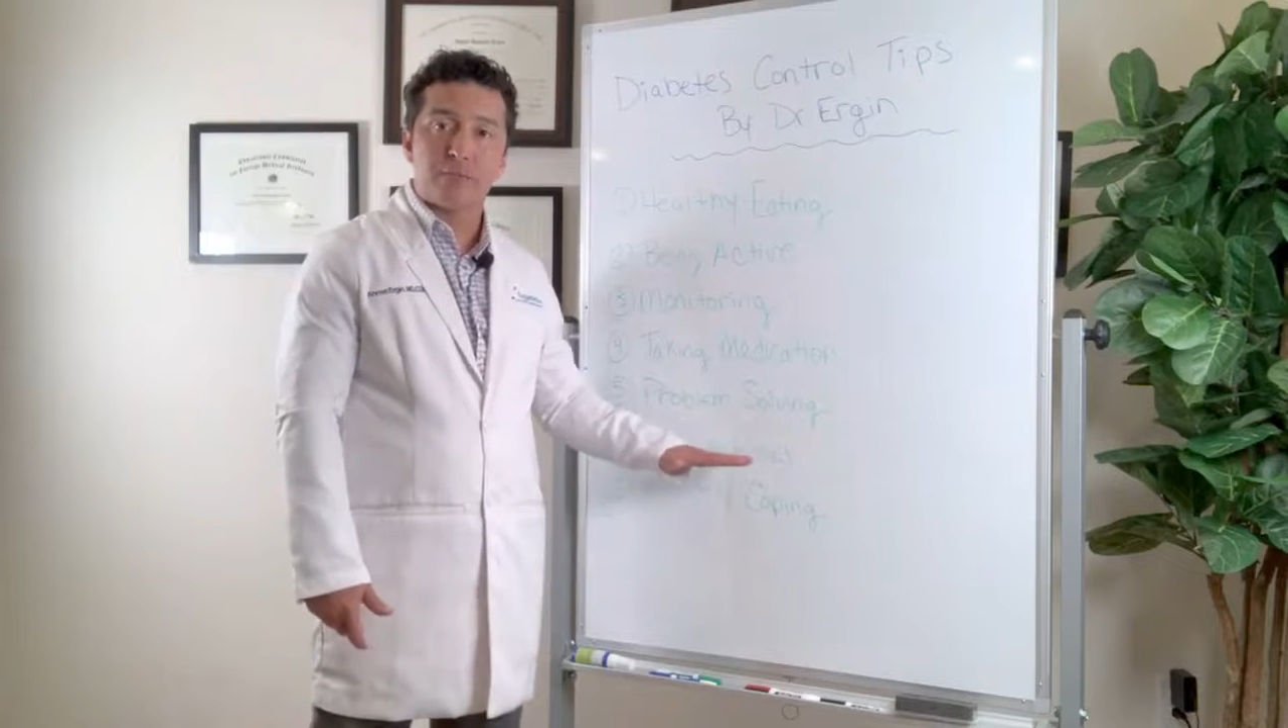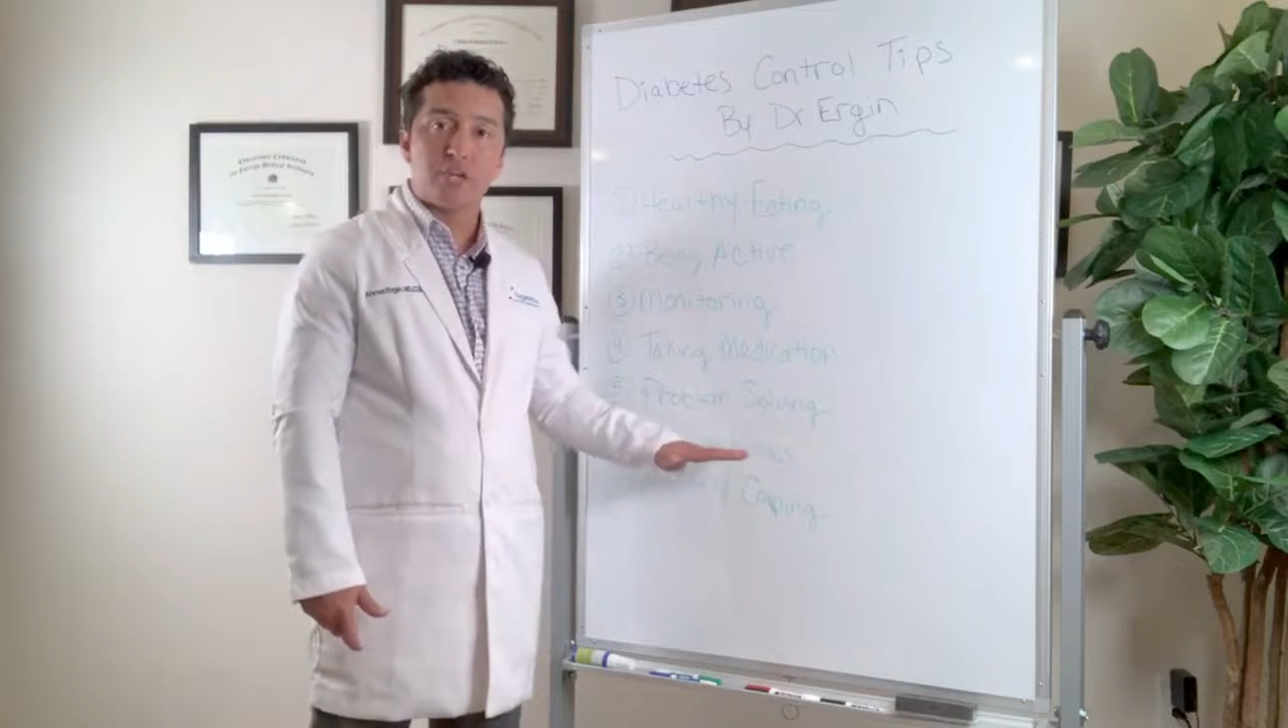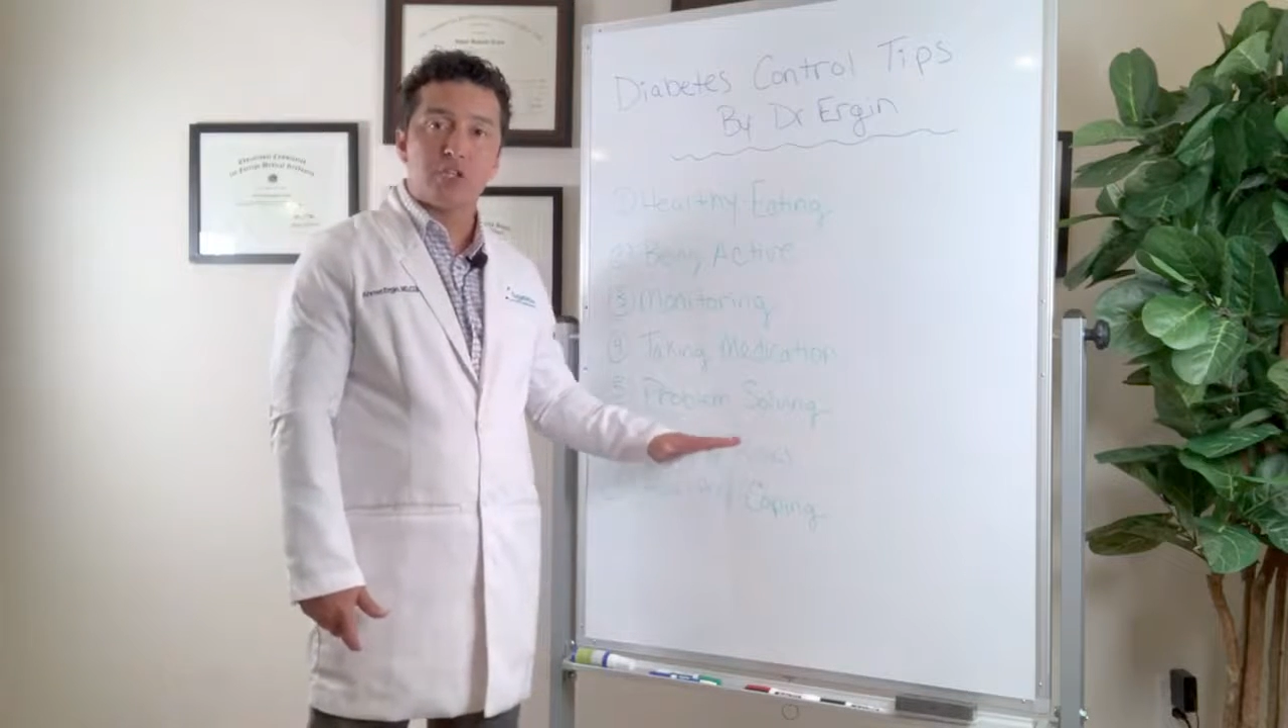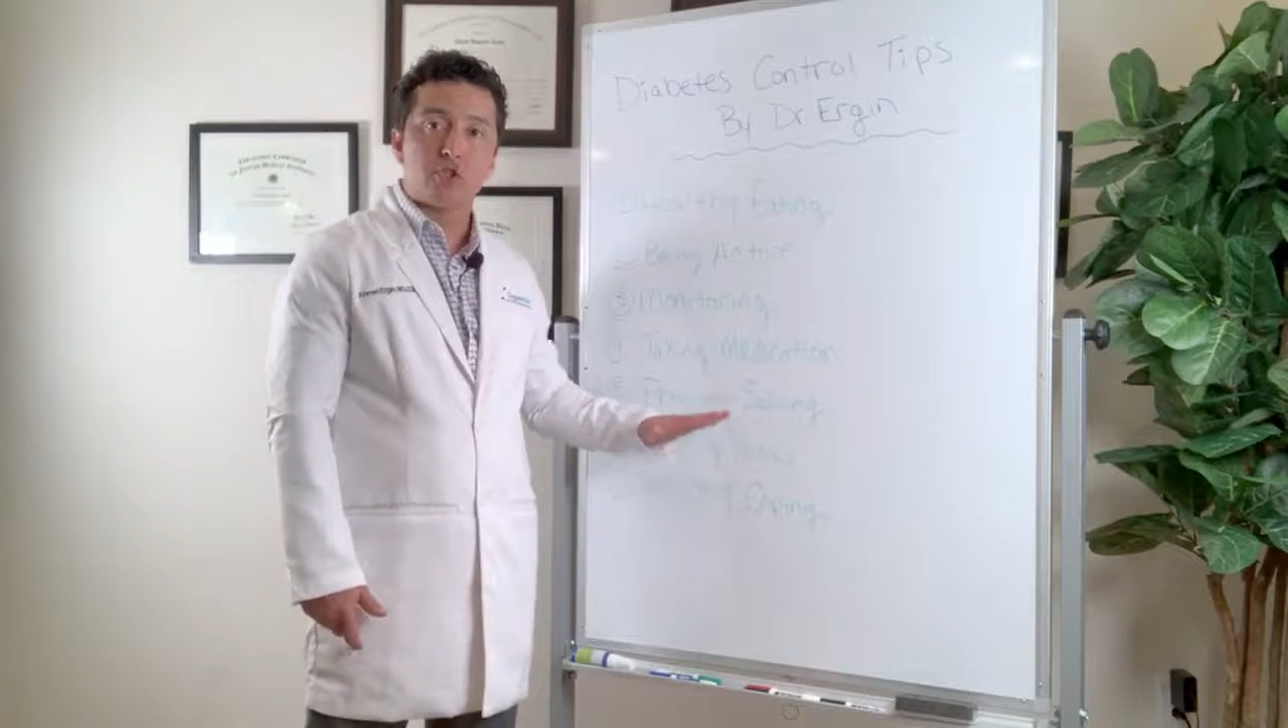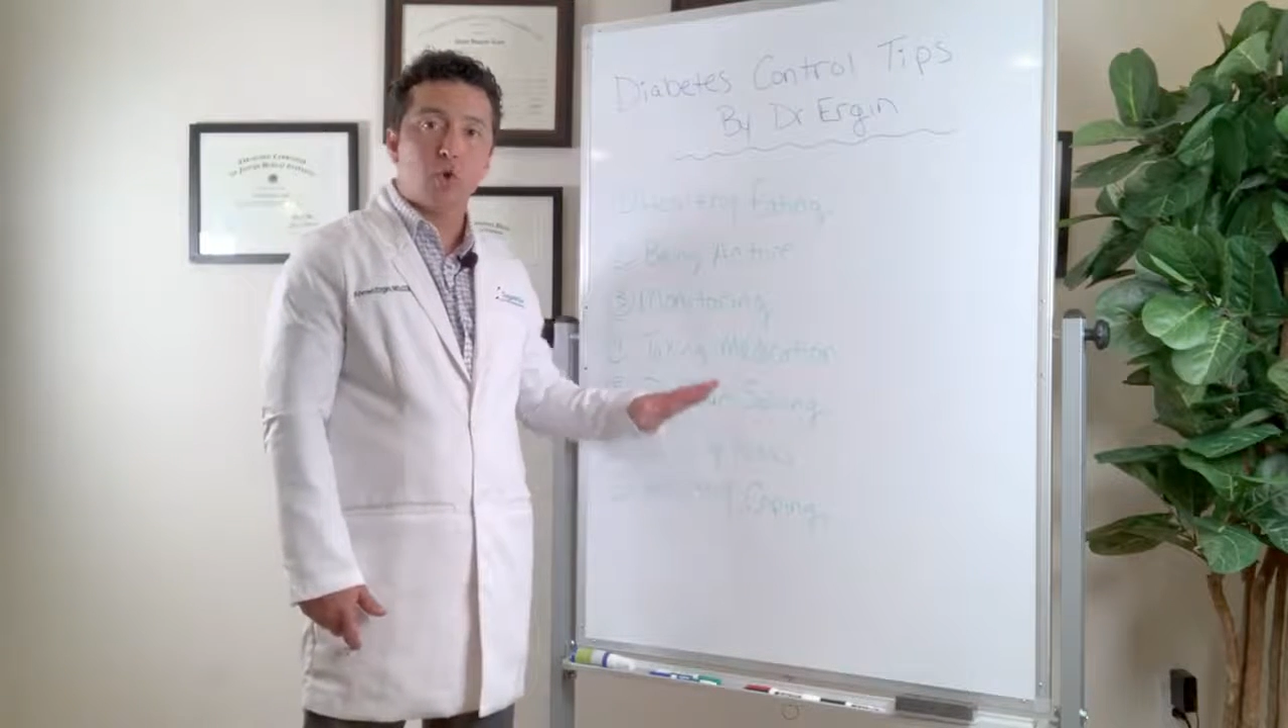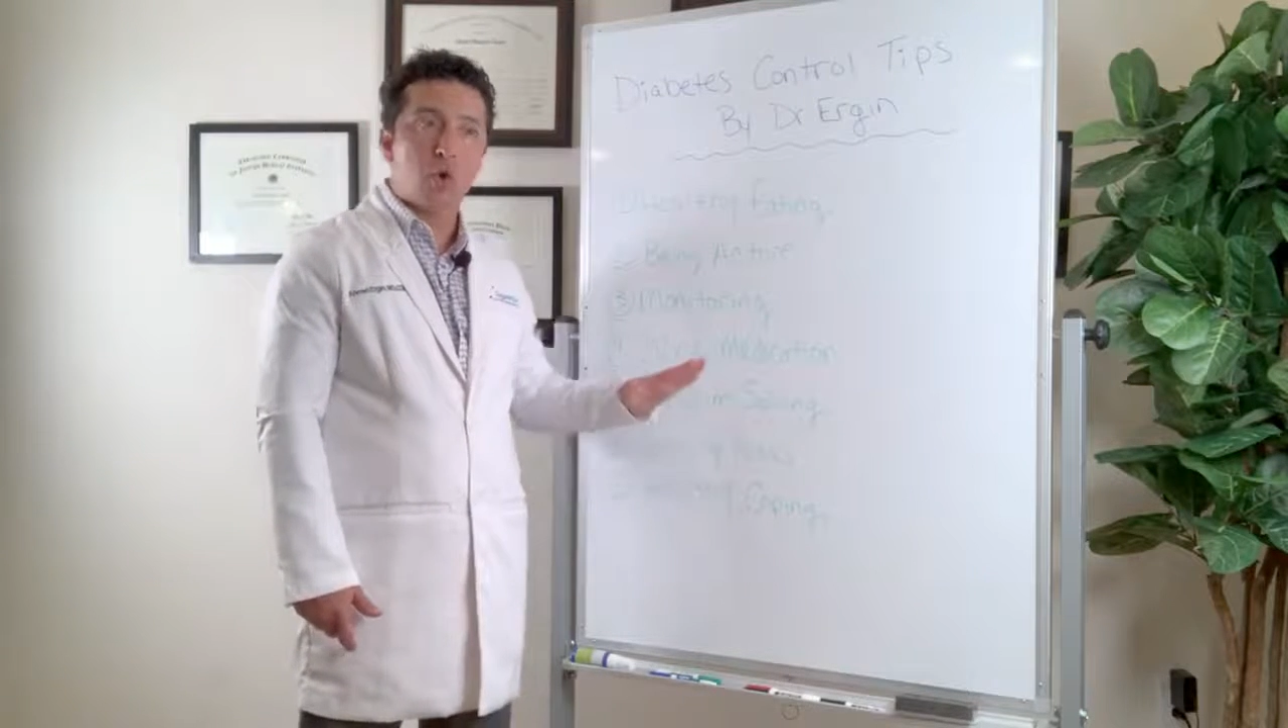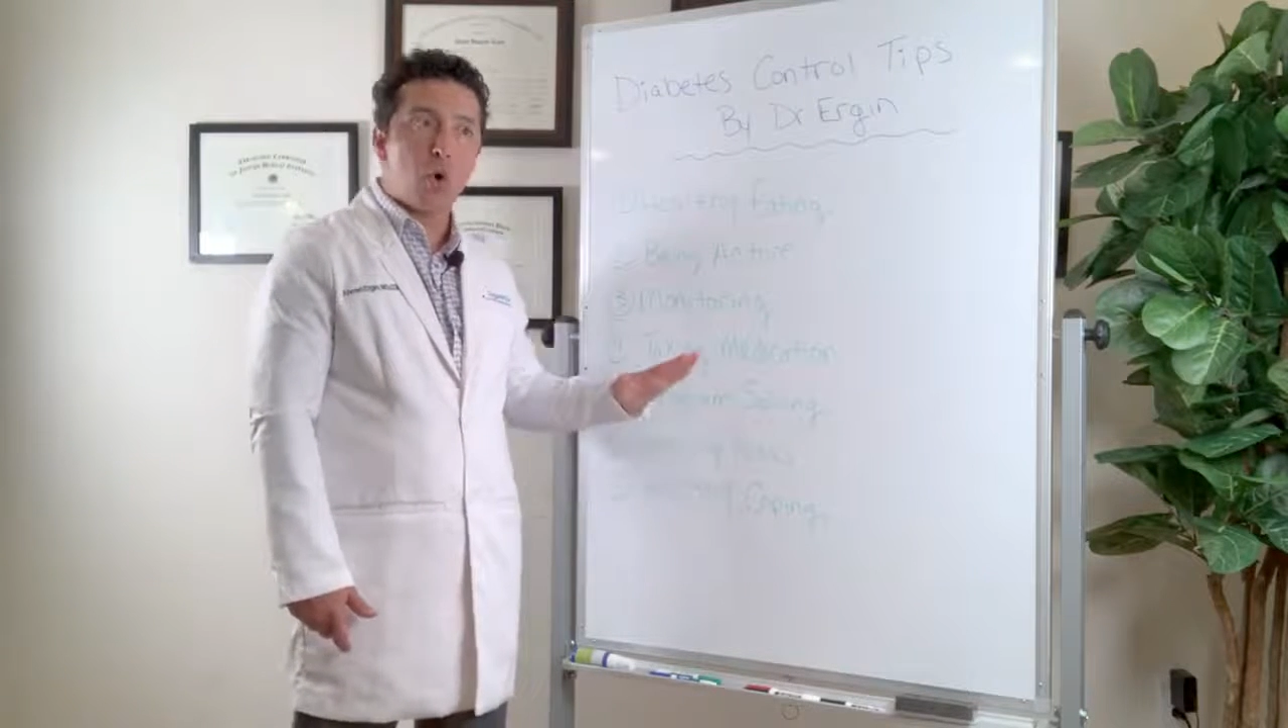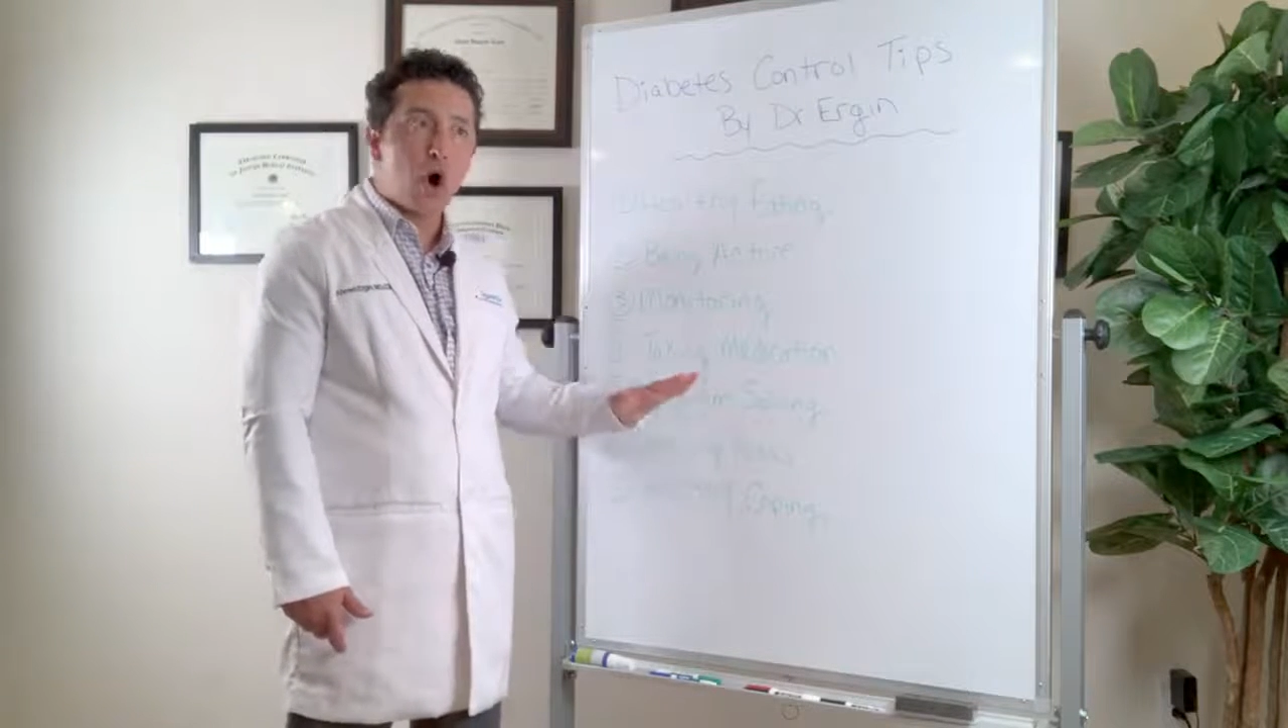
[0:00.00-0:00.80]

because